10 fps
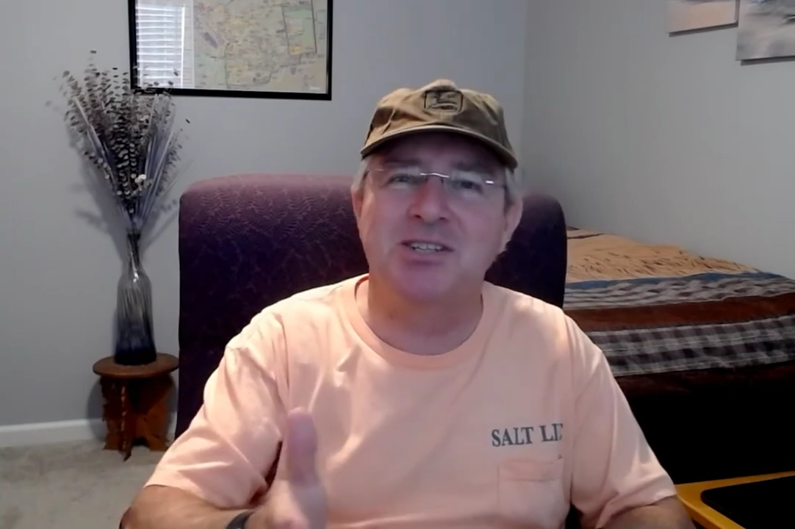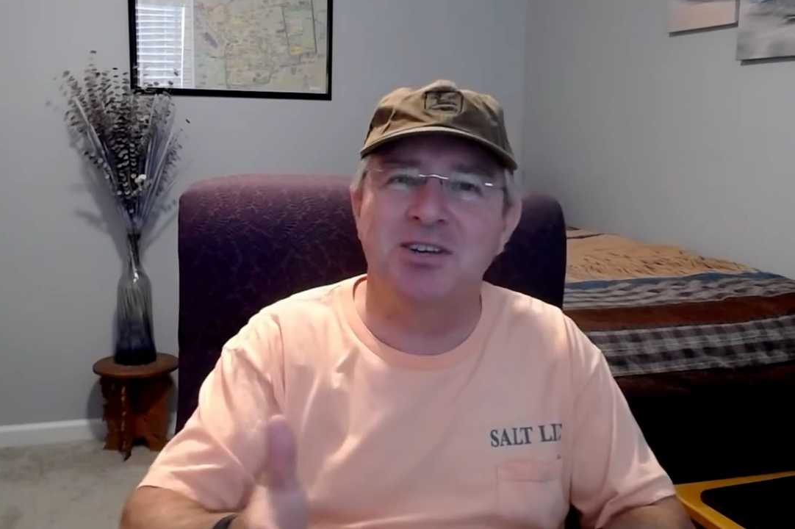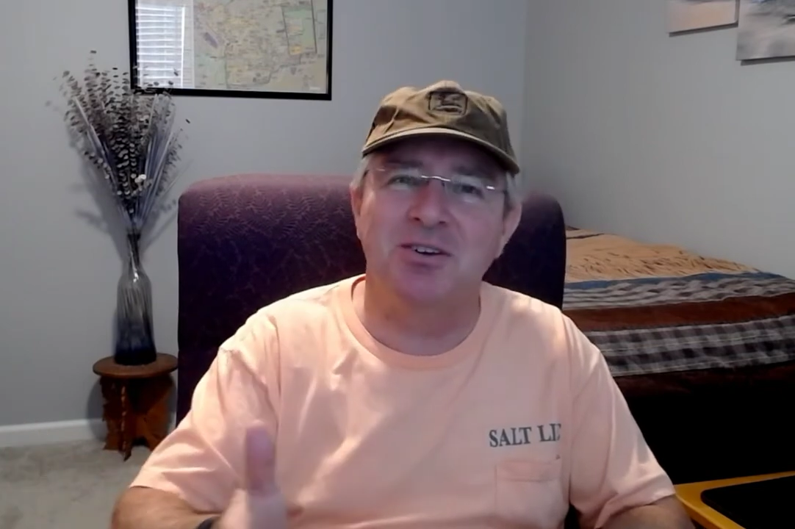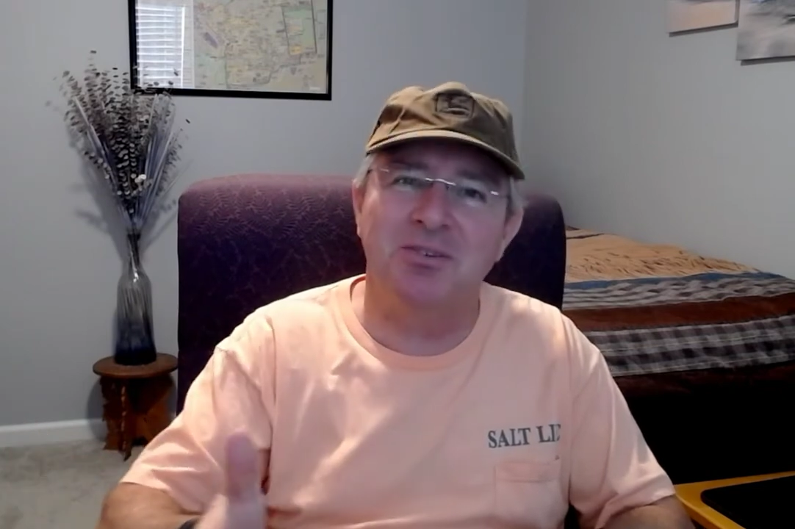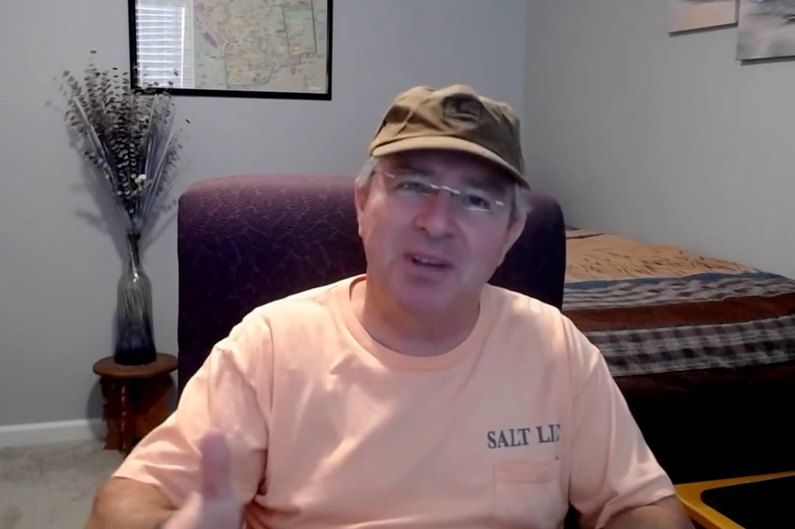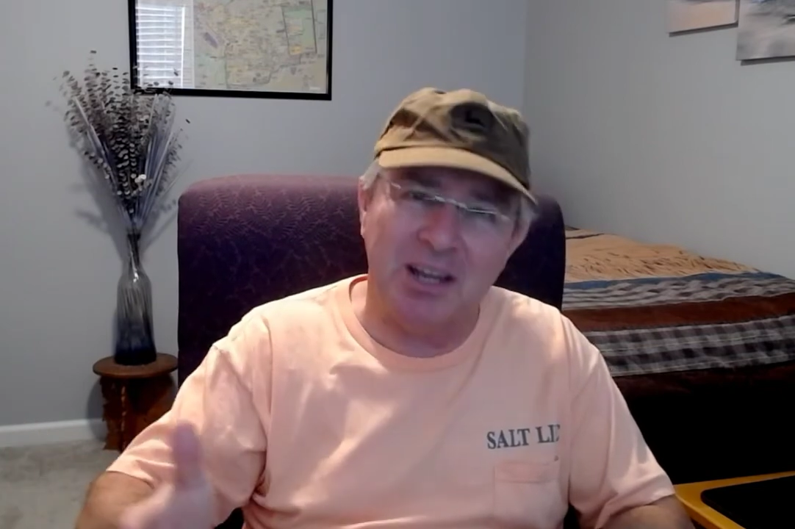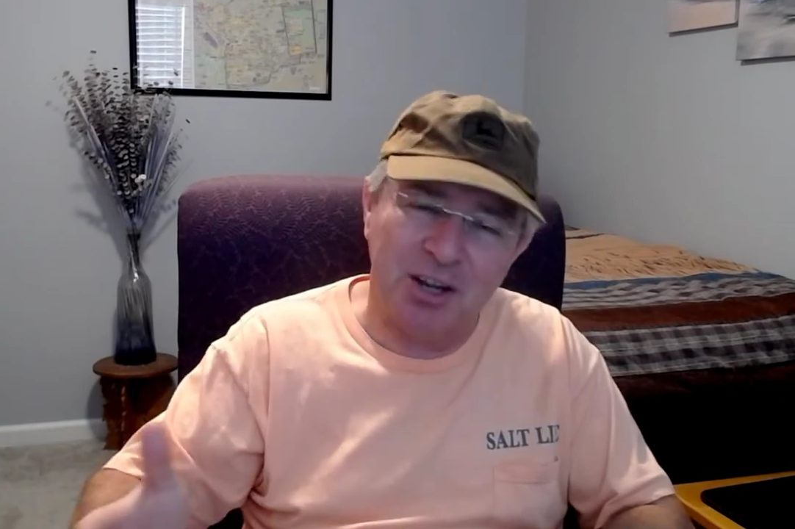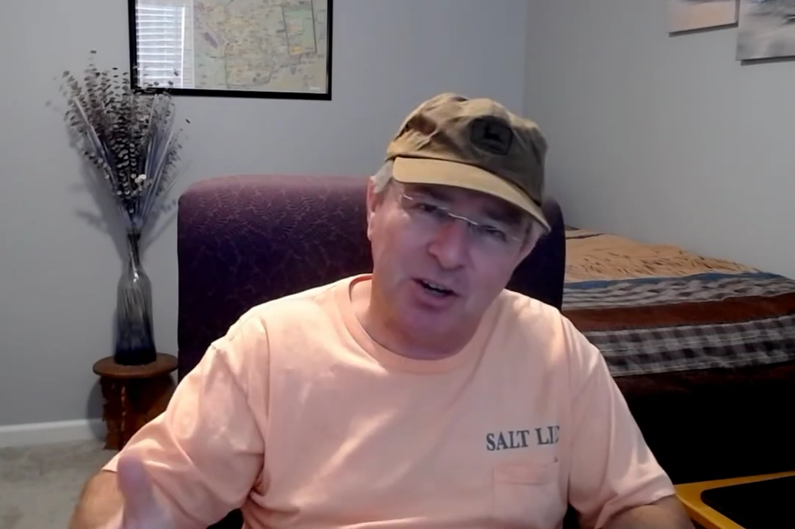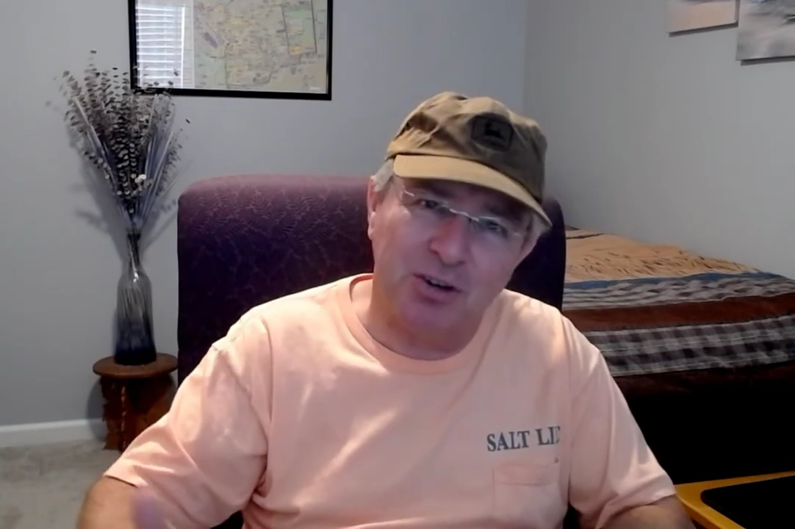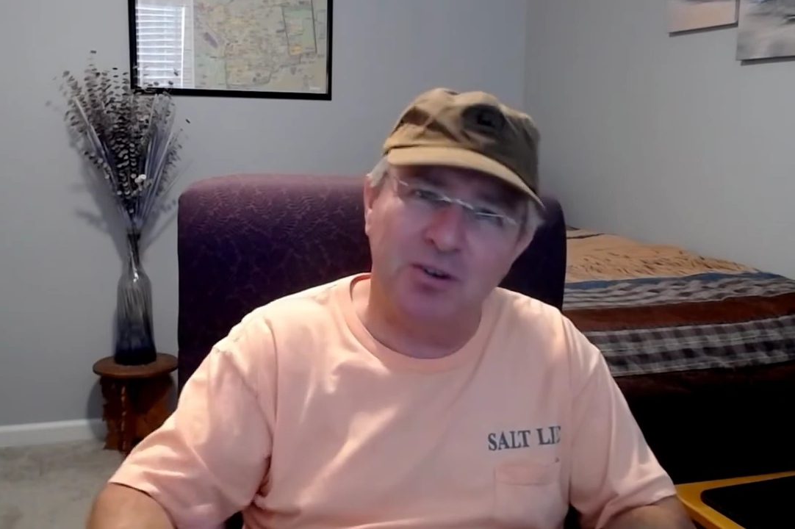you and
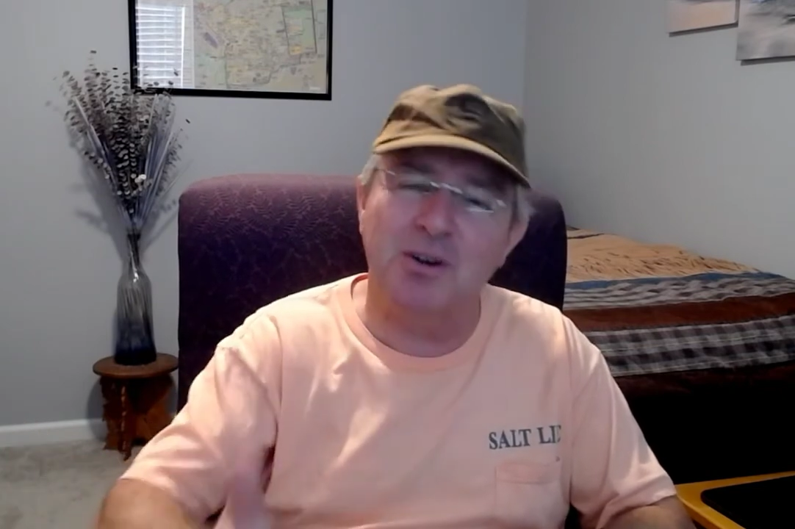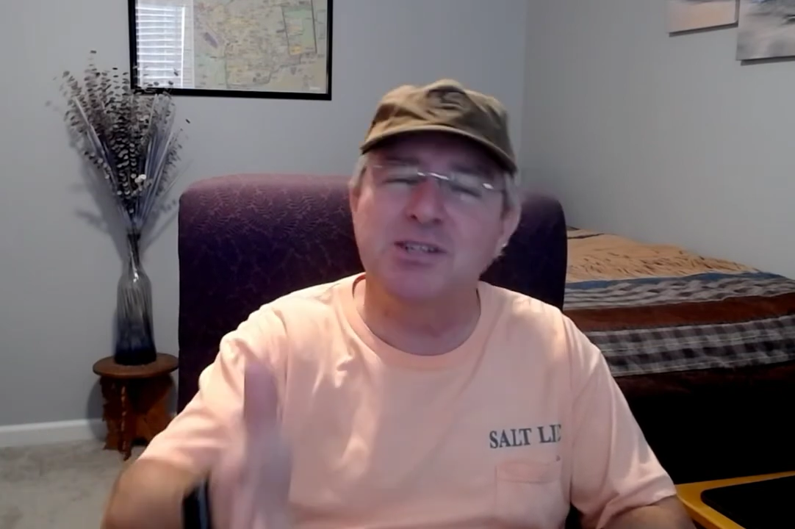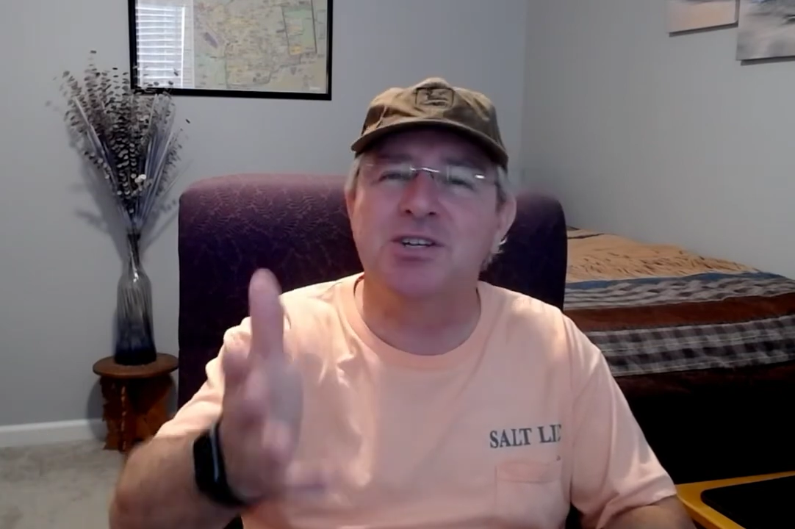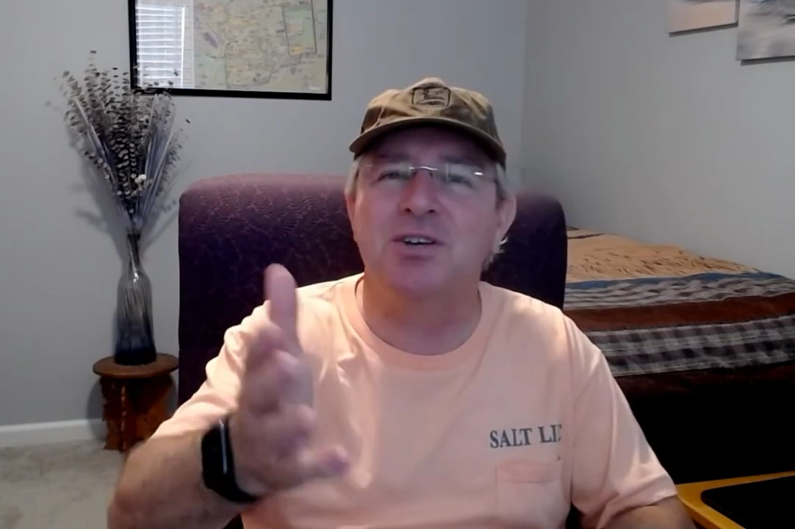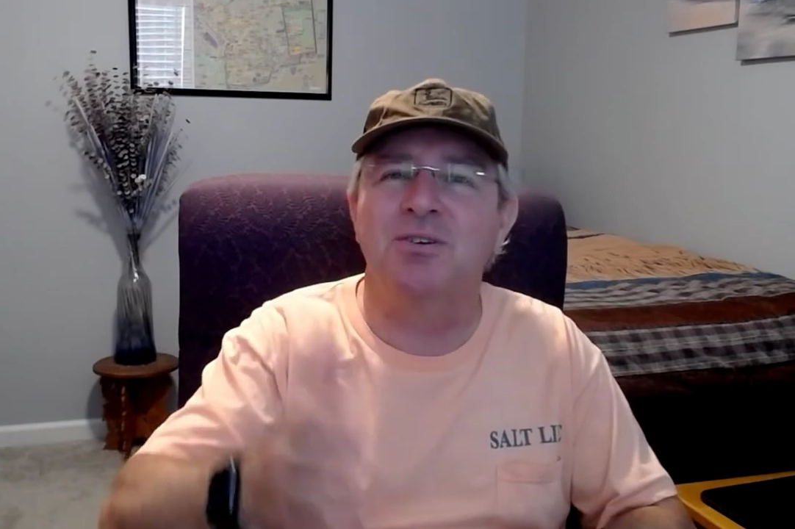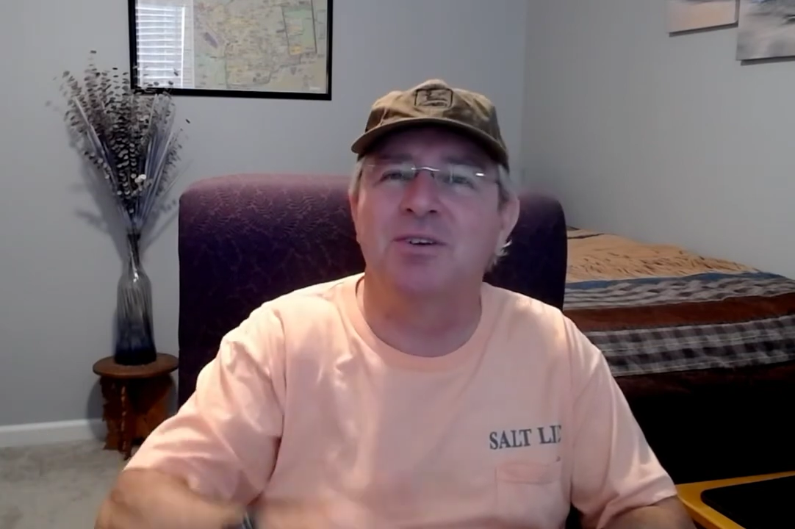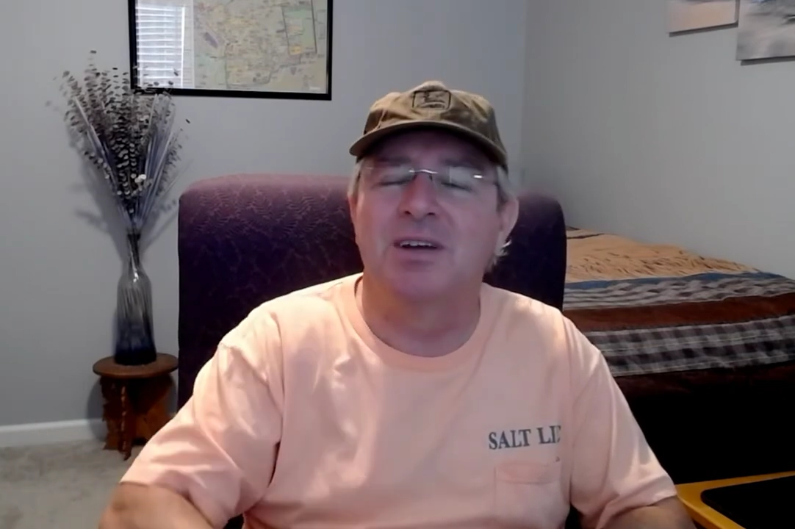encourage you